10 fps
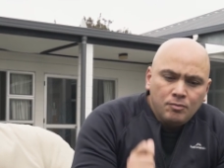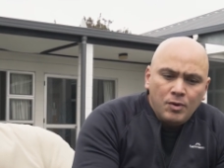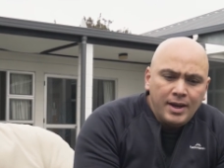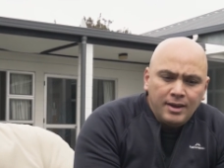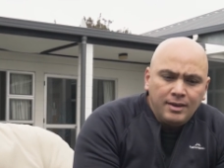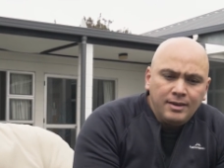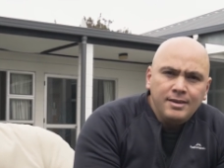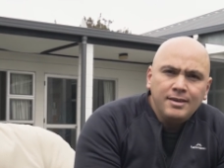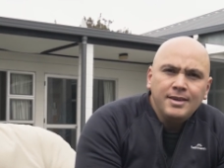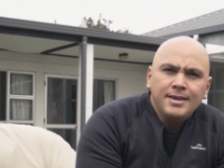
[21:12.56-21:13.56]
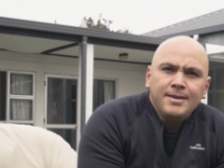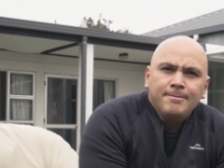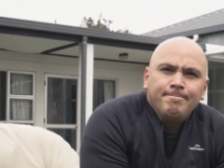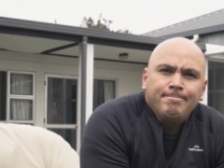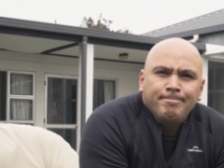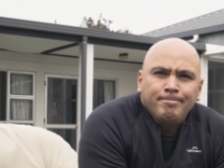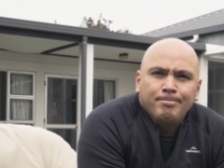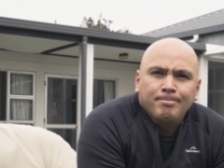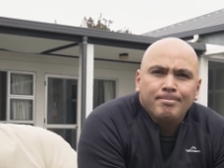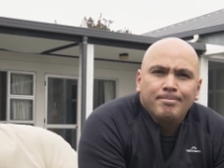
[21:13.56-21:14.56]
Ring!
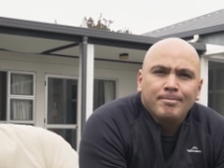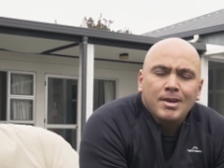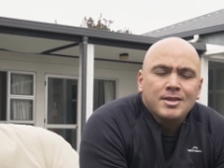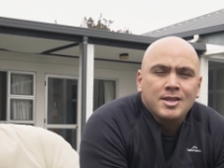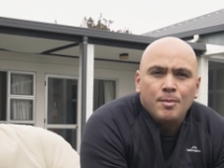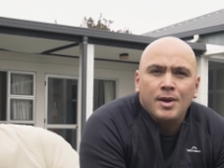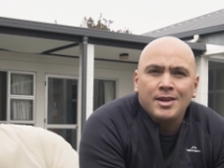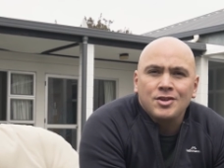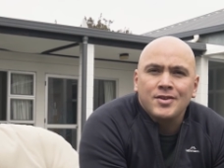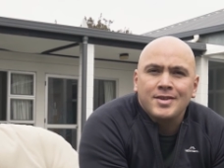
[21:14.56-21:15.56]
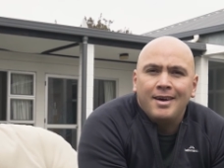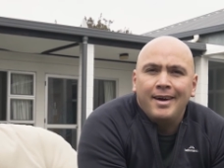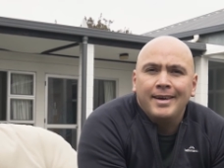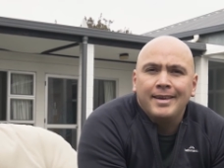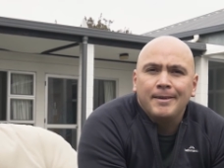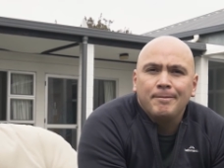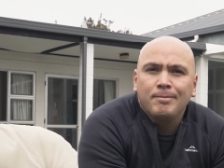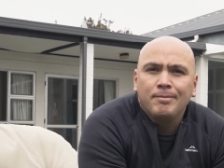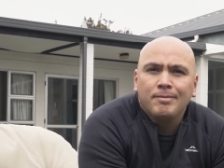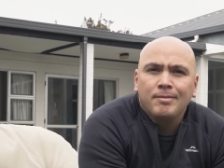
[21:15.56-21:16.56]
Someone had just died.
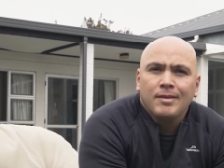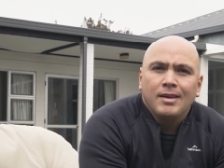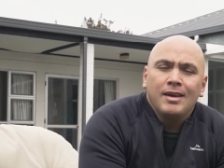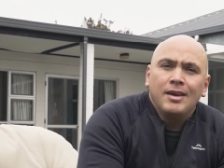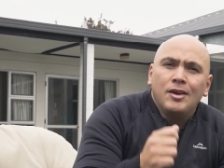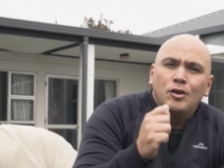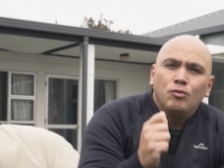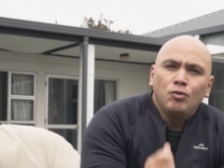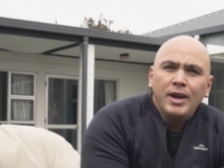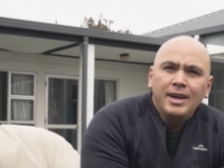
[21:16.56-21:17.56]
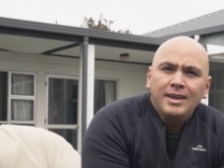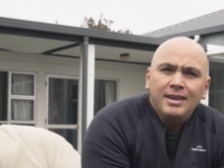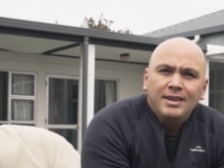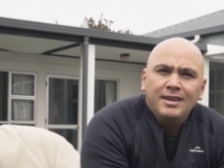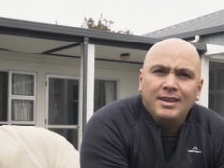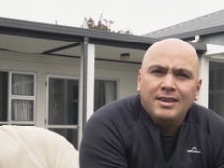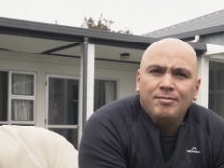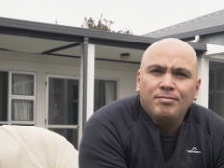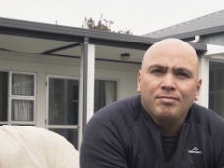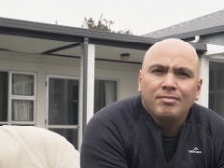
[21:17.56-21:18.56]

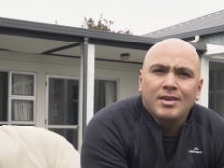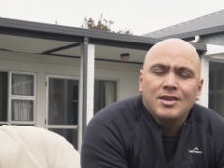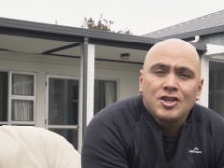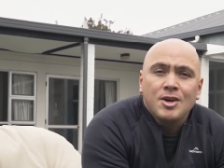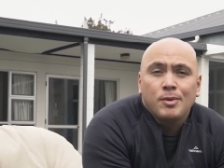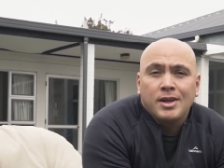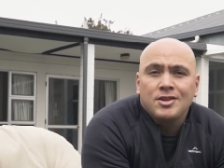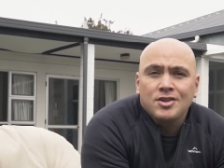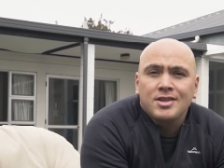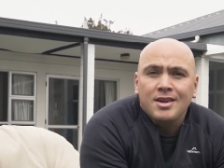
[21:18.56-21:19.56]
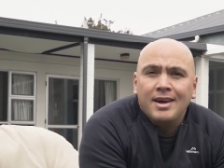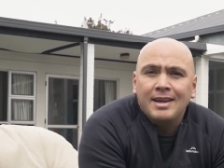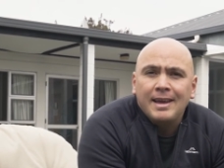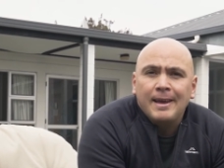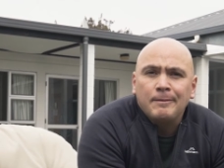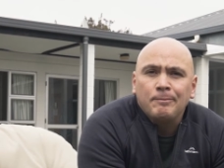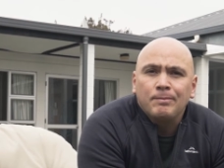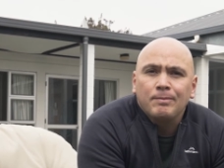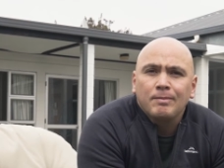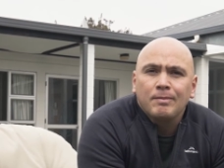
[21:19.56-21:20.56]
Ring! Someone had just died again.
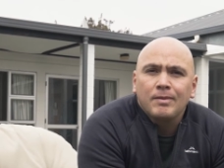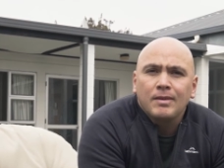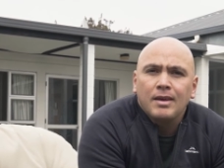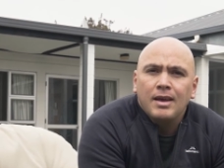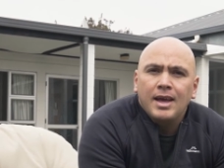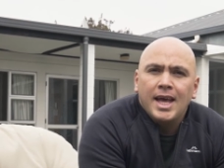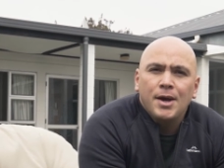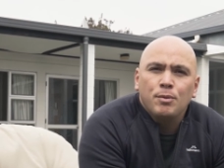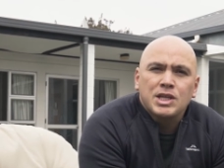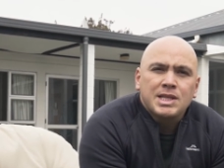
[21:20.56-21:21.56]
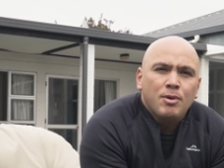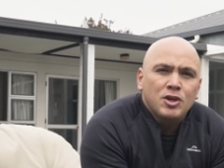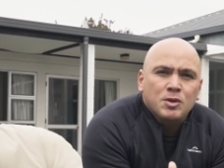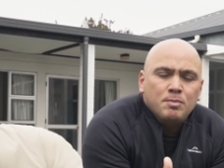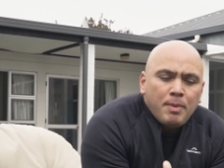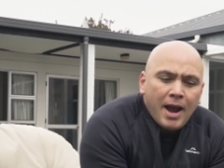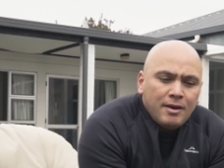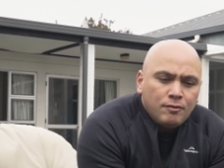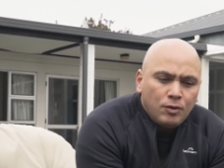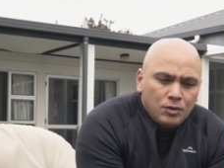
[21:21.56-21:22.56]
It was the most
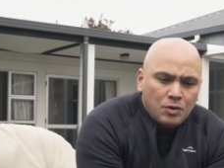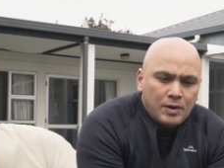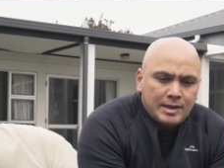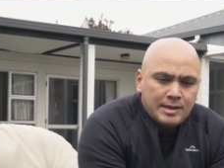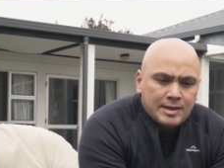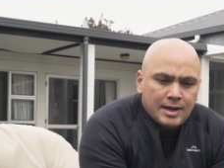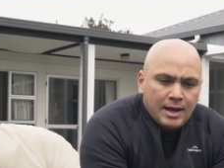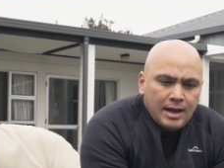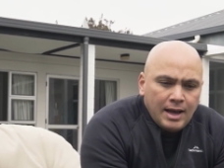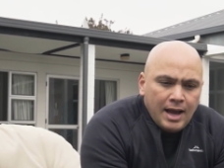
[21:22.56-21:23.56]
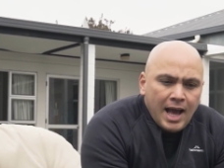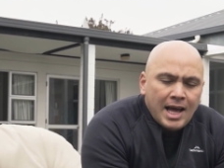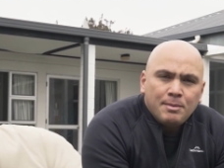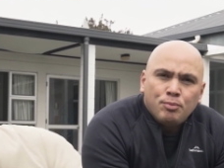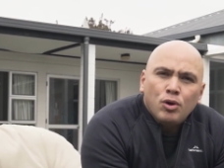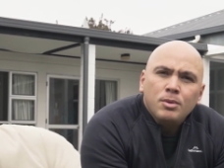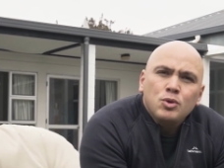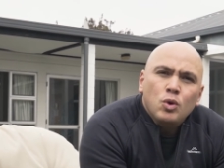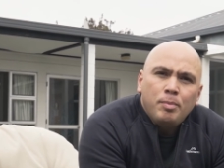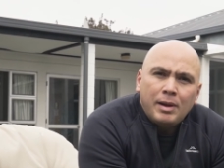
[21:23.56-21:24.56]
painful noise, and it brought him
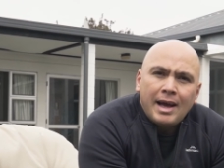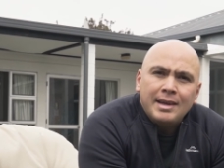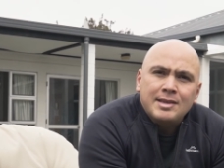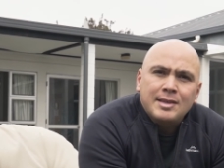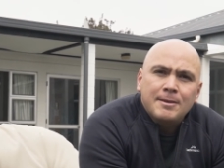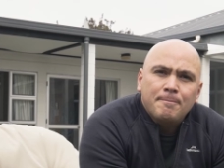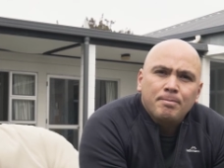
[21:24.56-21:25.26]
to a place